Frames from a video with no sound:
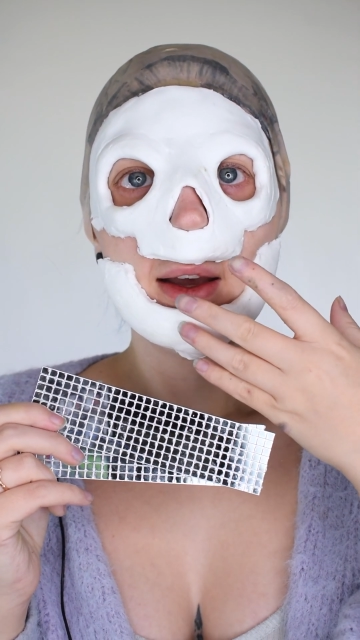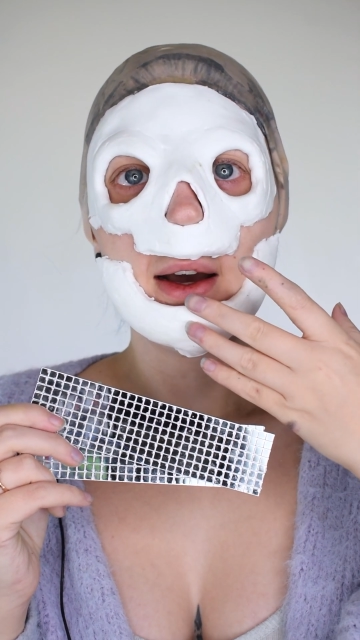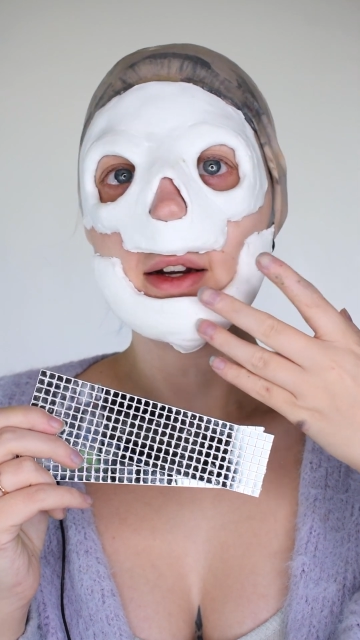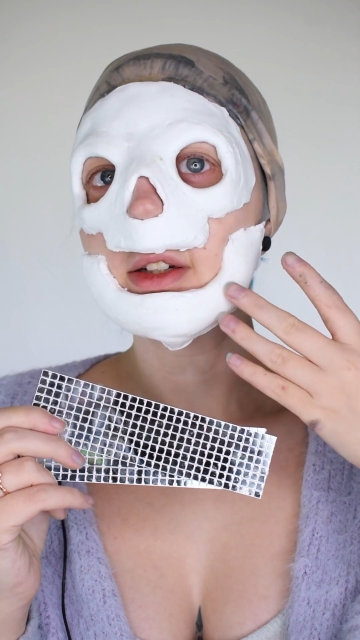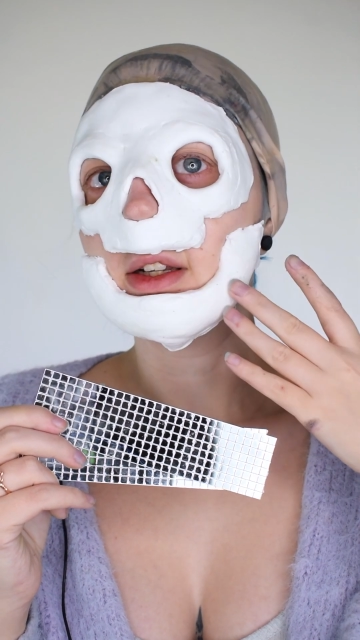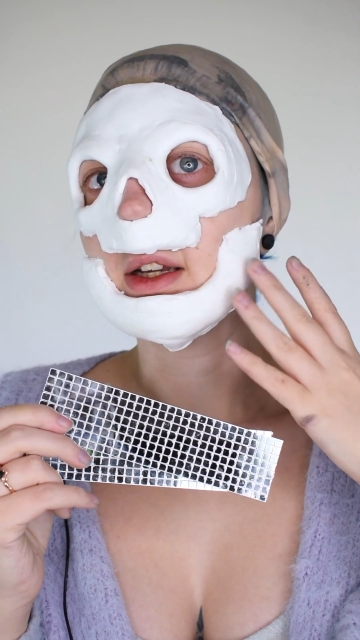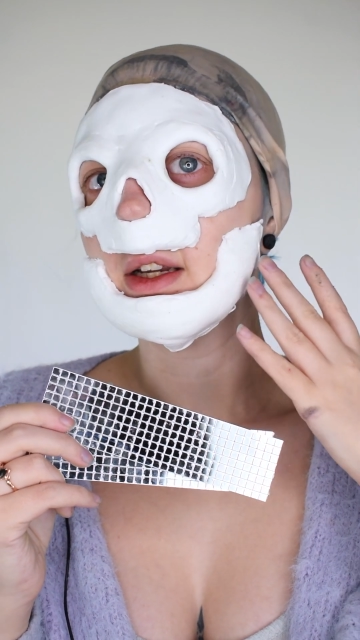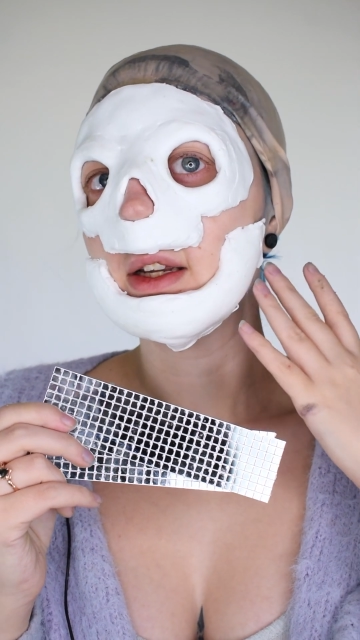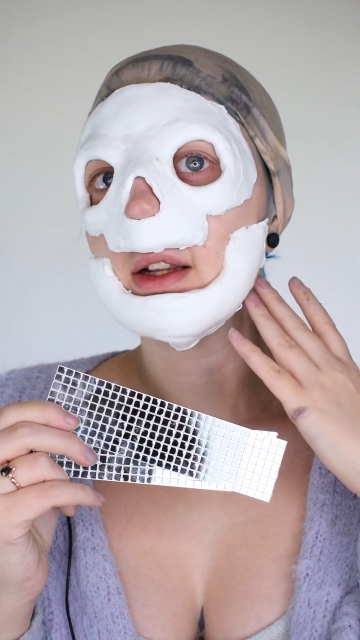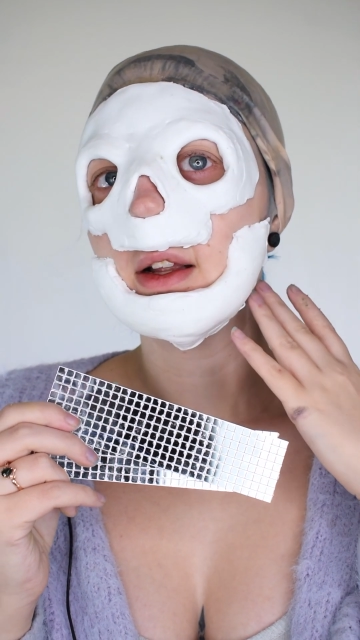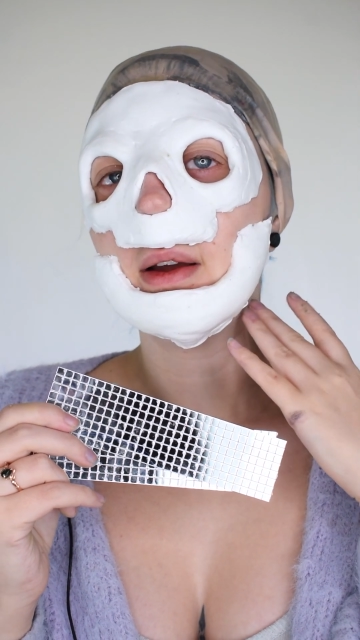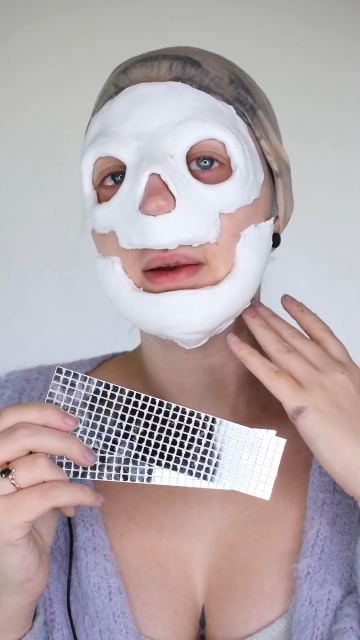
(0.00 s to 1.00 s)
Actually,
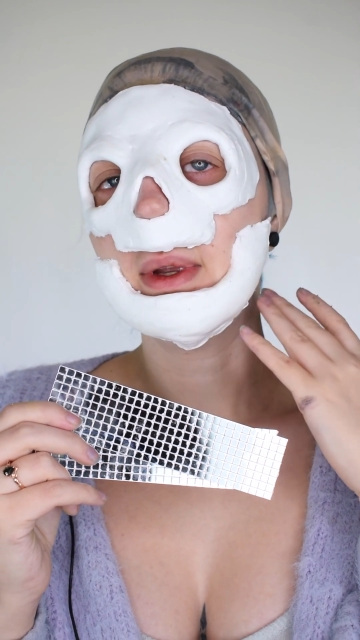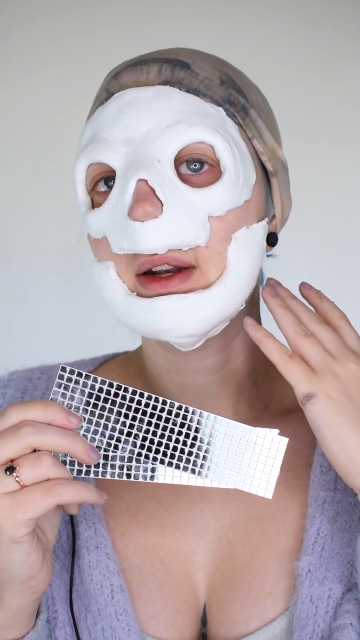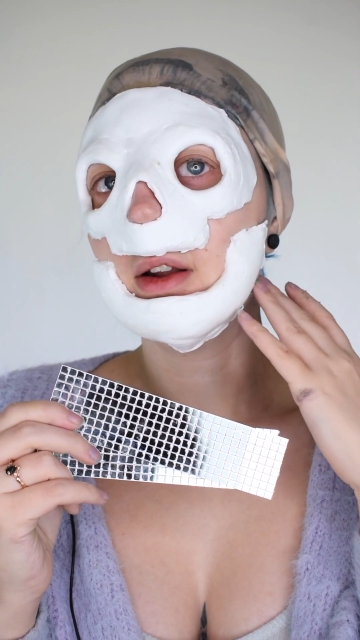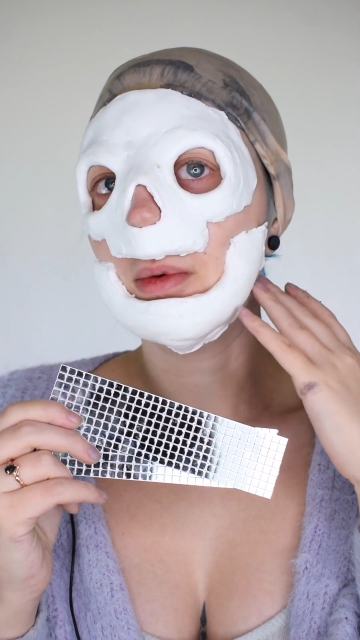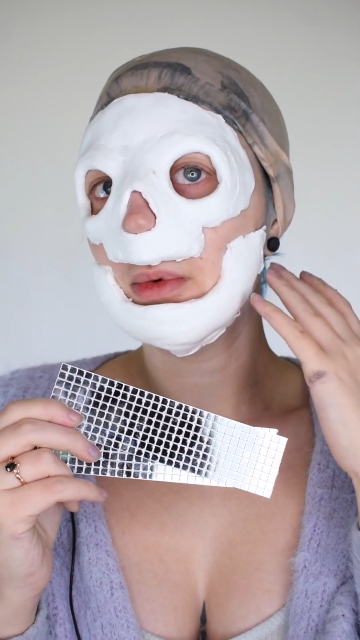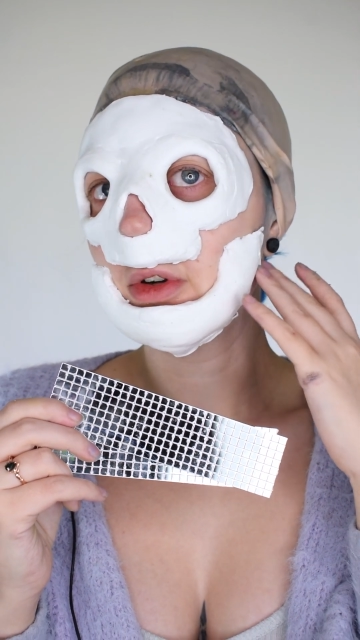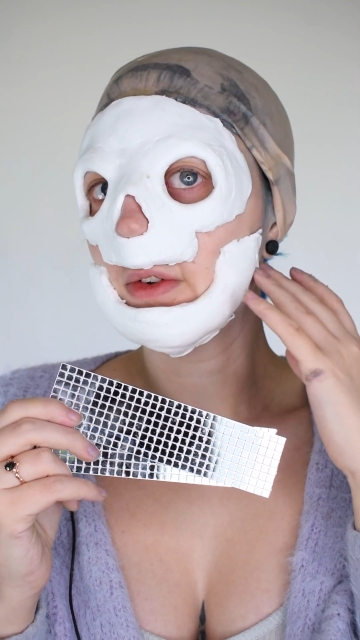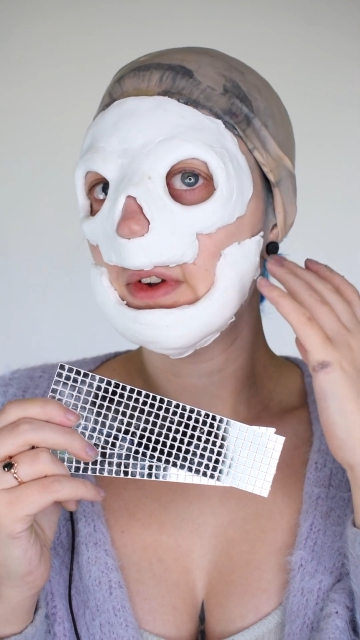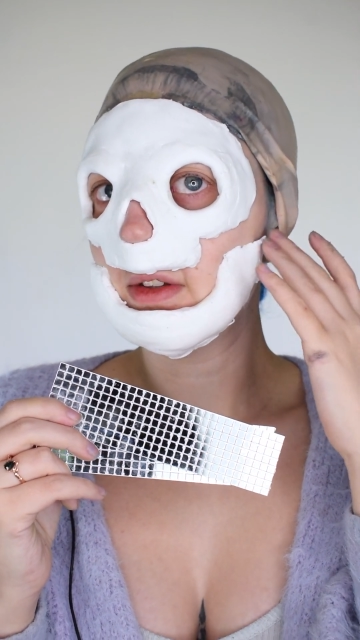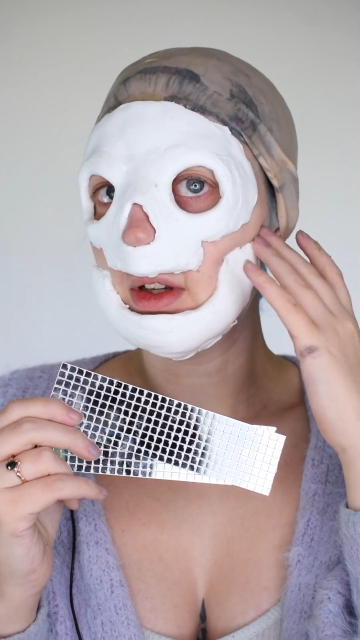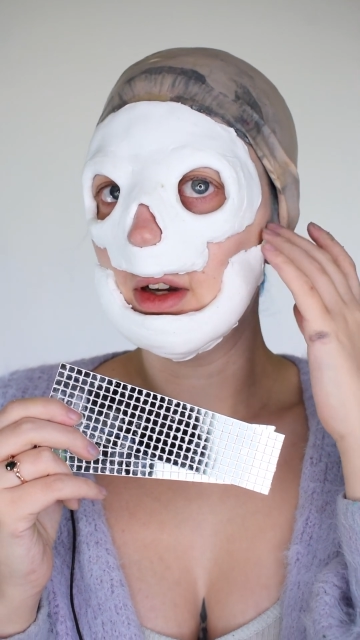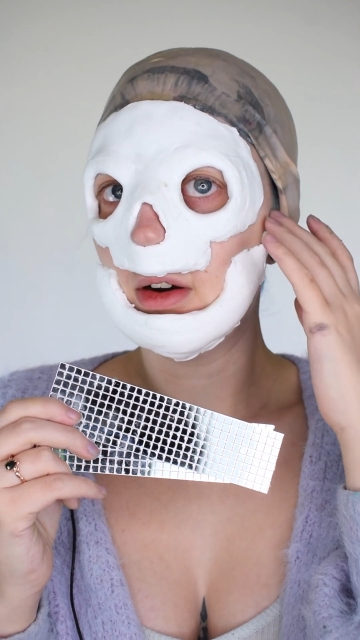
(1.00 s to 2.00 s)
I mean, not much of
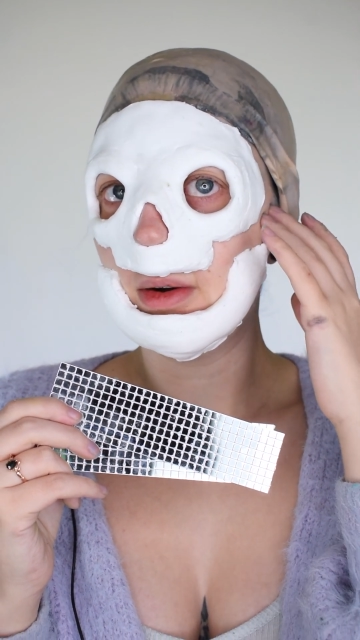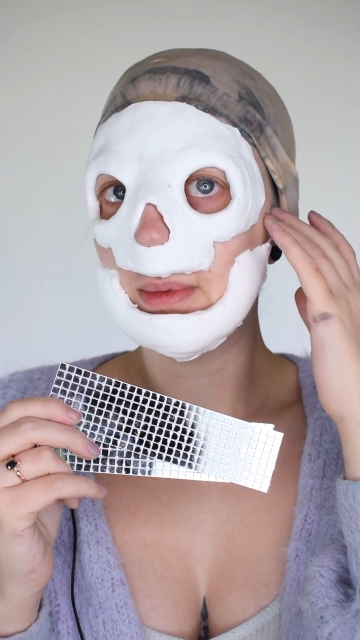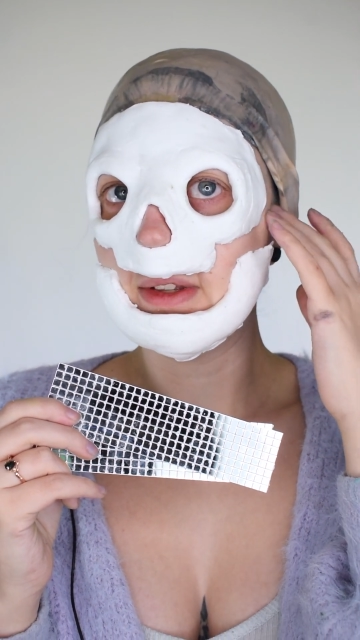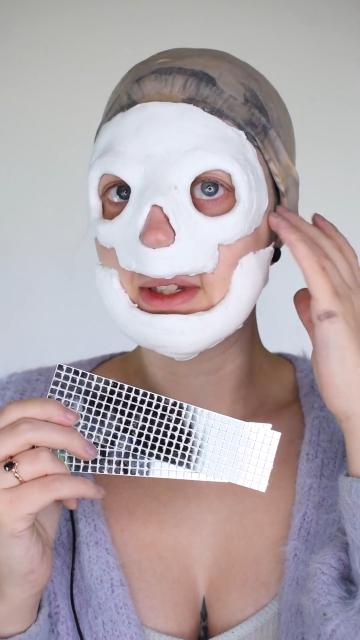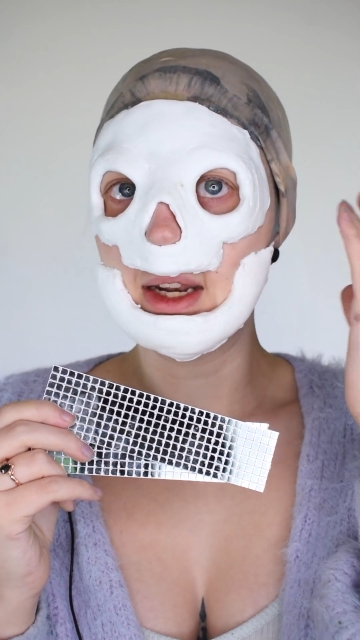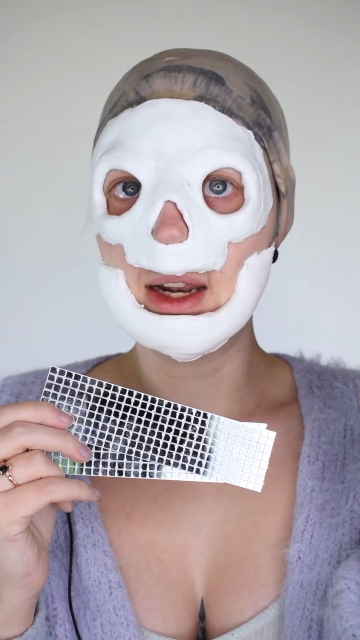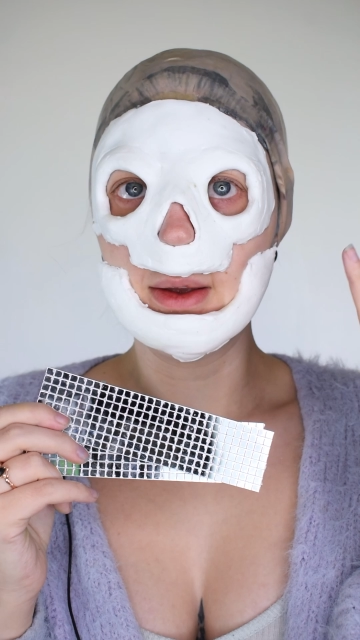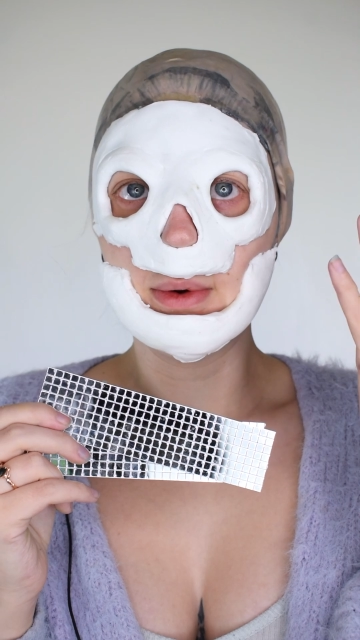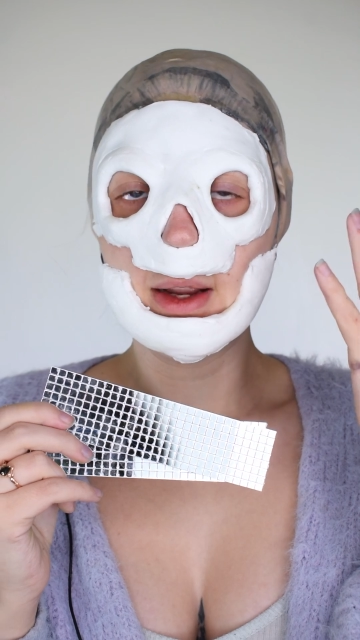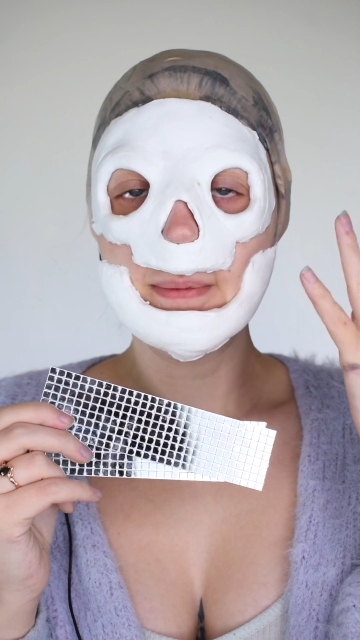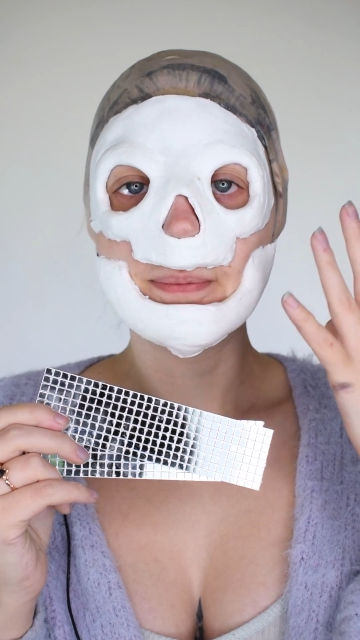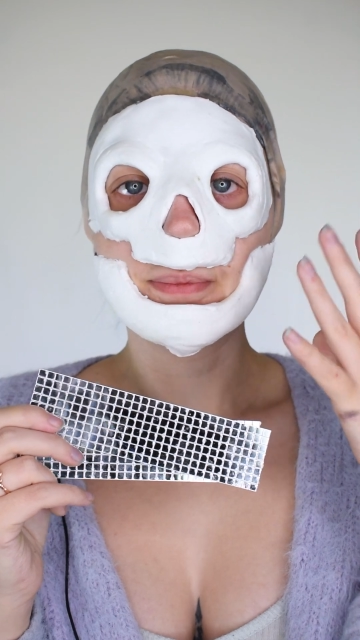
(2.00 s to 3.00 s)
it's going to go on my skin
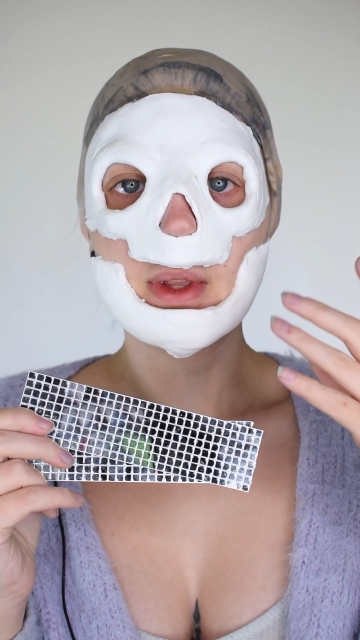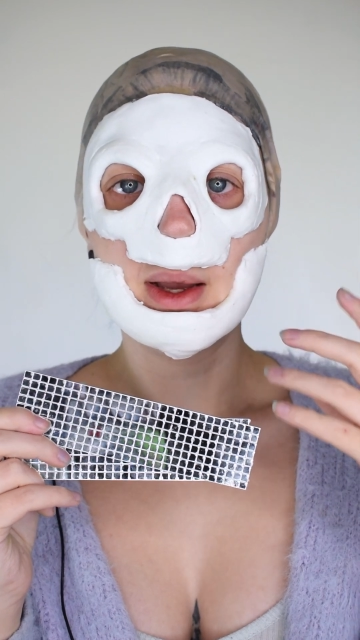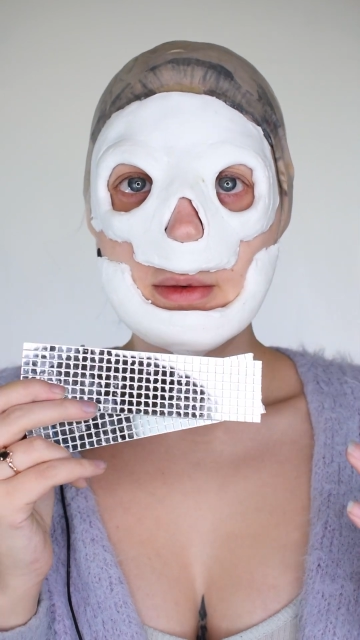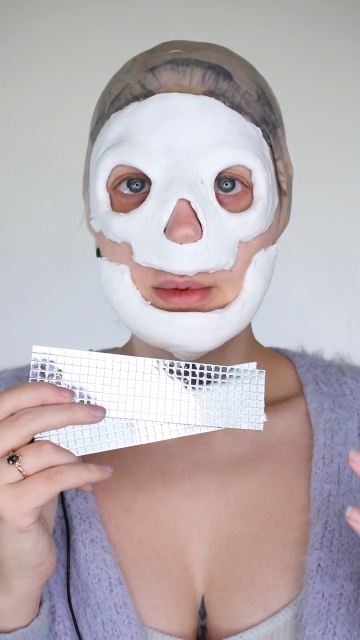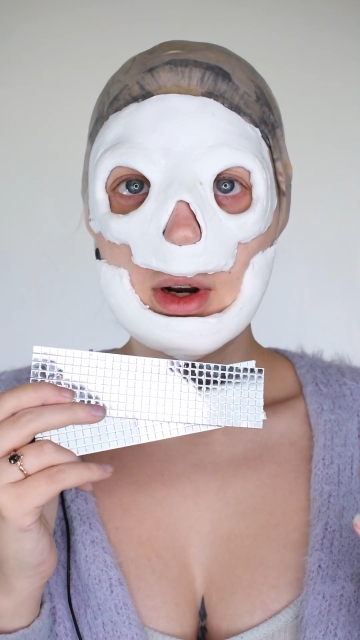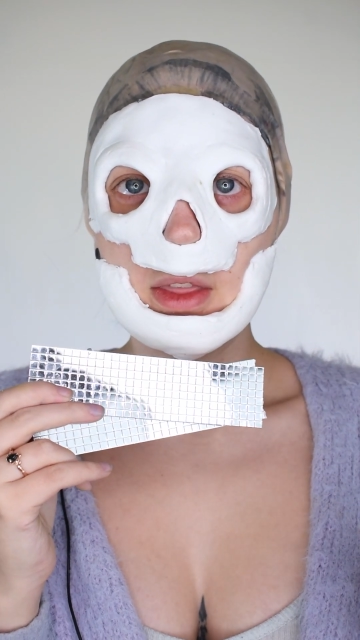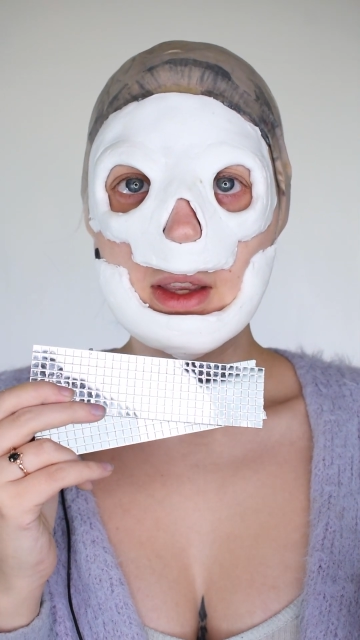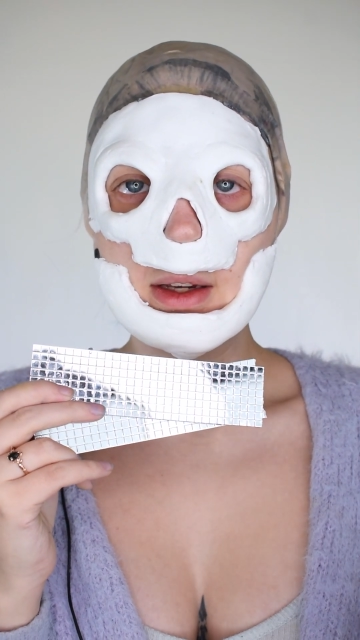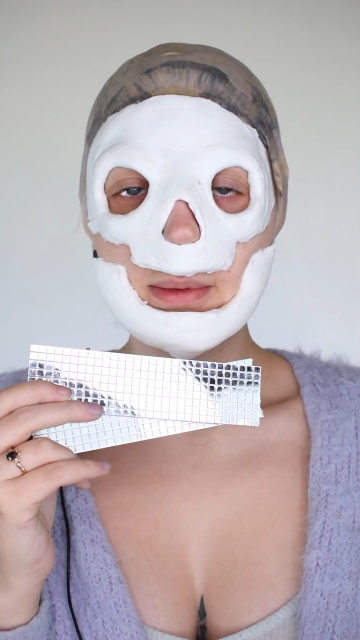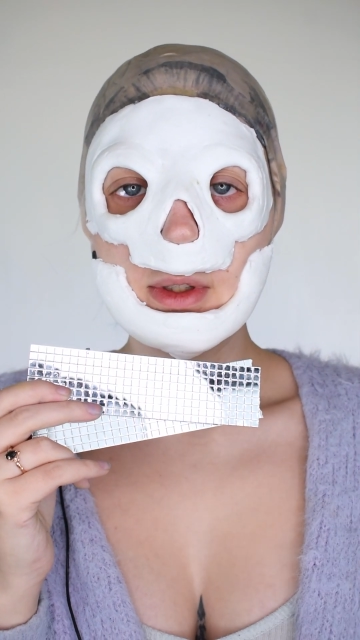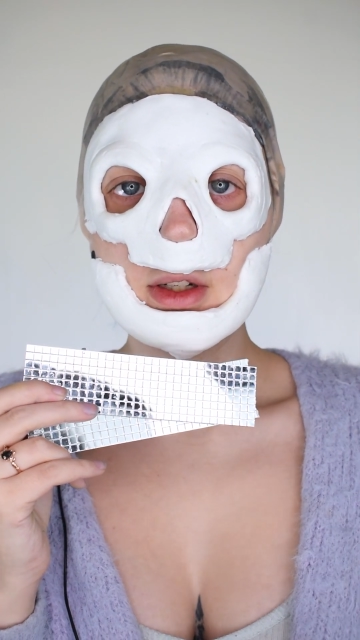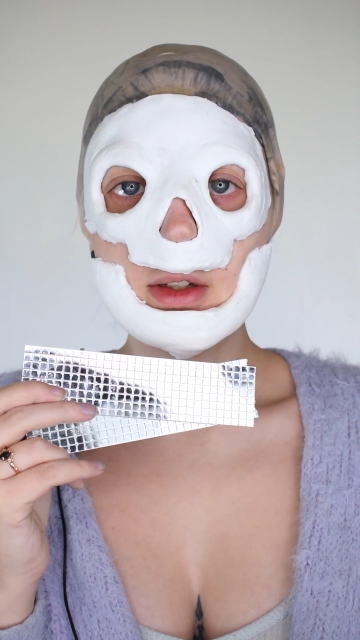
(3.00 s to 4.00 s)
anyway. What I think I'm going to